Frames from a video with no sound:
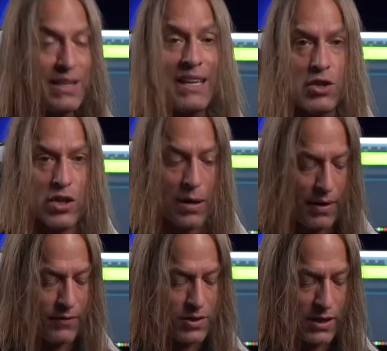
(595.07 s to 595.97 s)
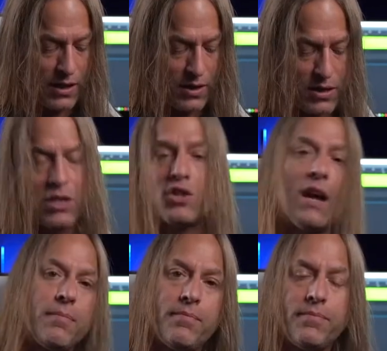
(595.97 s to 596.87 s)
the E shape, obviously, and the D
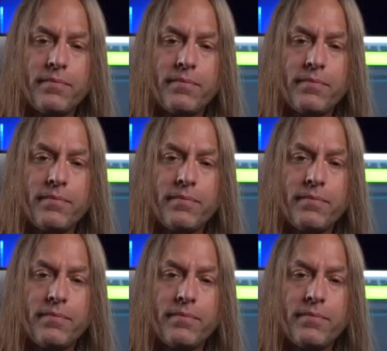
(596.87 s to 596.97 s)
shape.